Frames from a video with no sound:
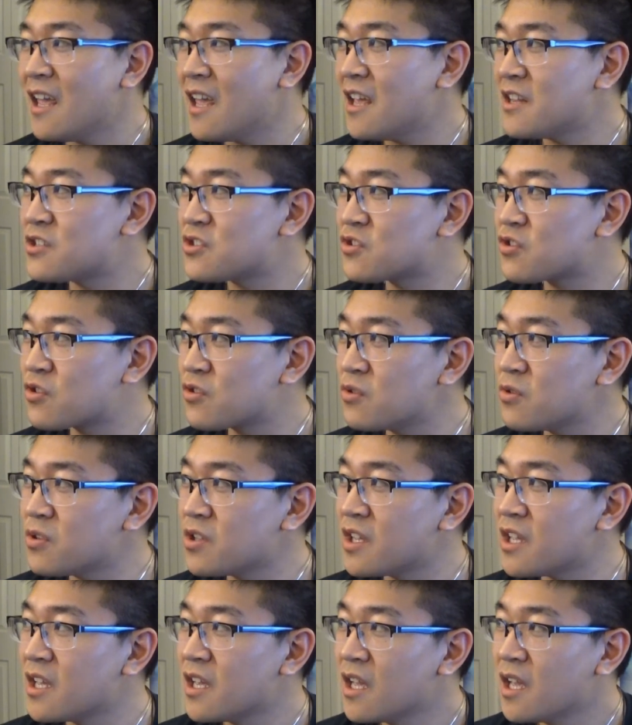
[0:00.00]
It's
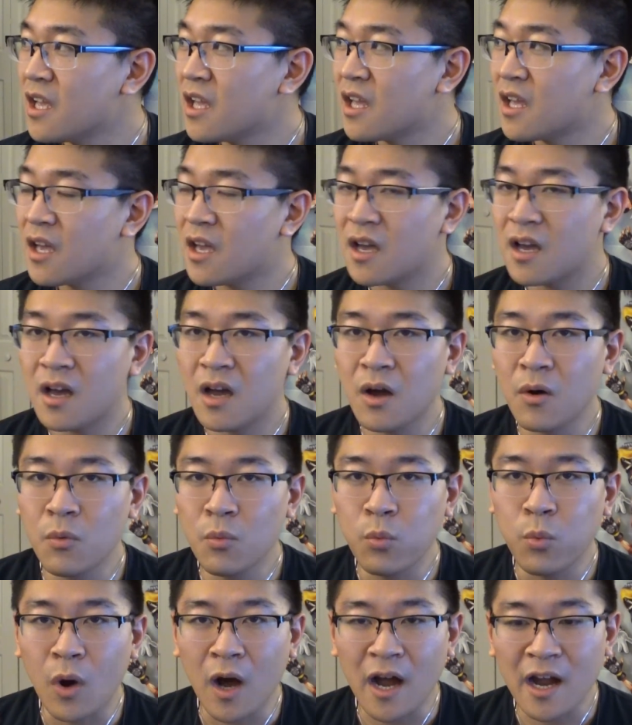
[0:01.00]
truly a
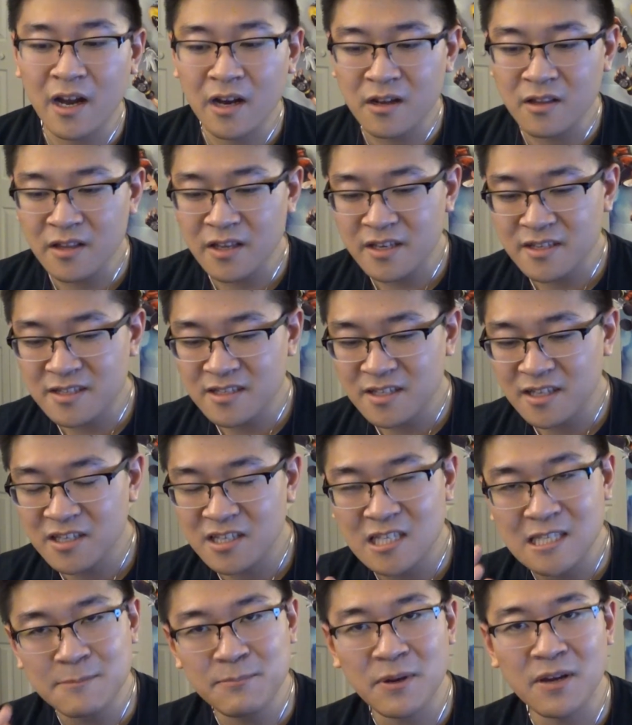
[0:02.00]
wireless
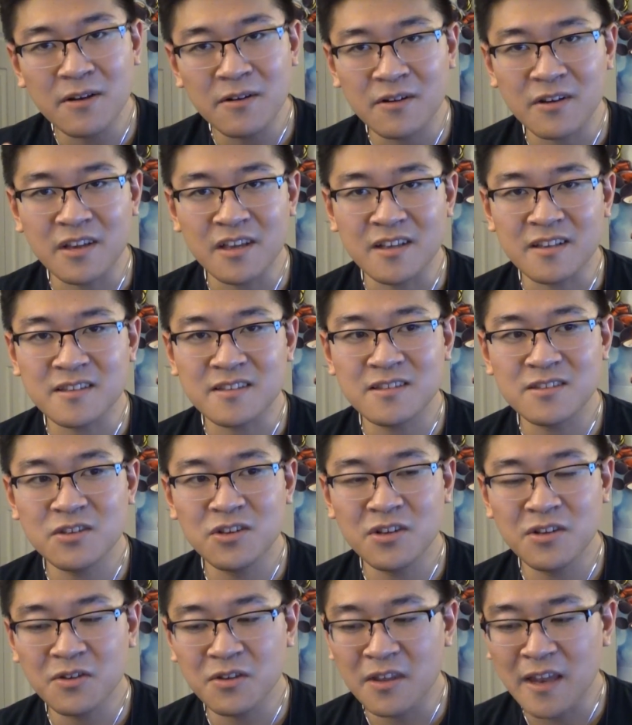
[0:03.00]
experience.
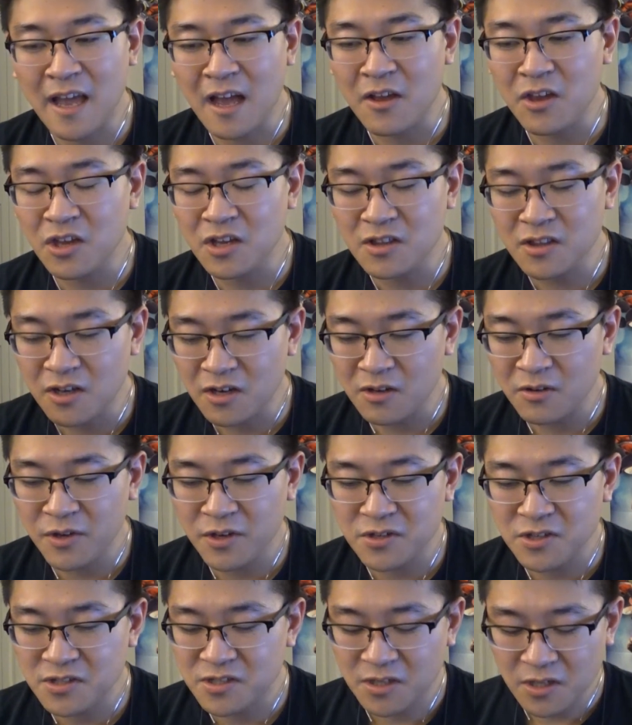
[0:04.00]
You can
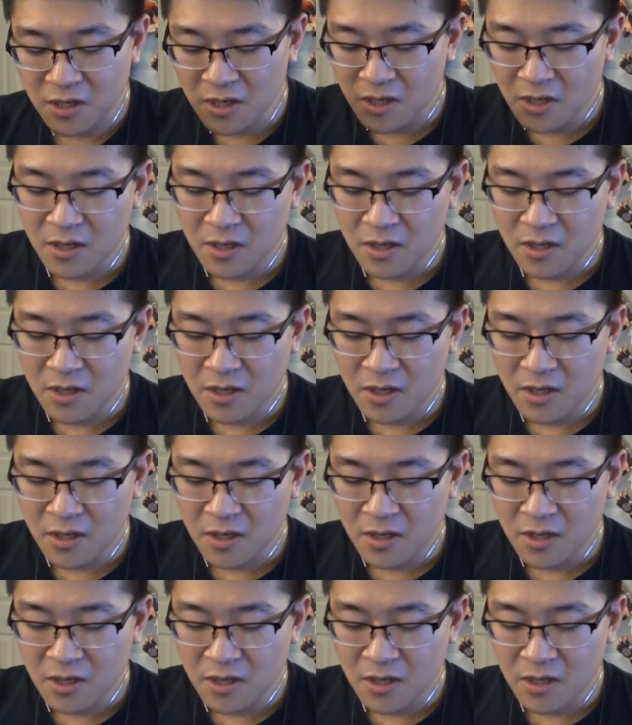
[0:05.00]
literally just